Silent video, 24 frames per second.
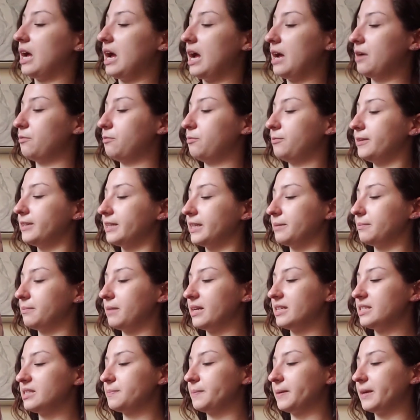I really
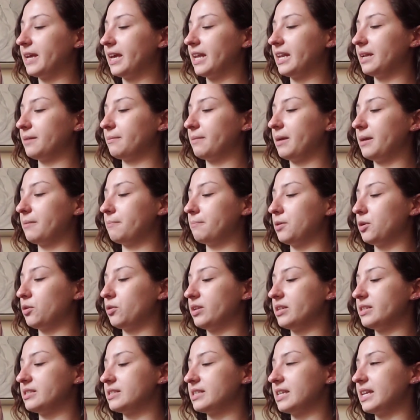must be getting my
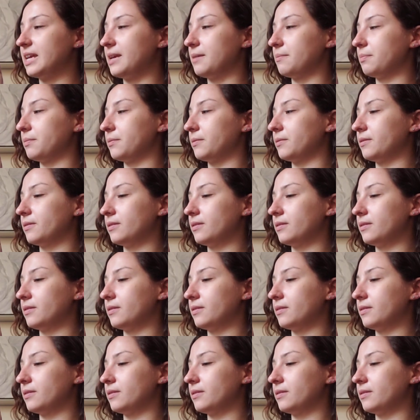beauty sleep.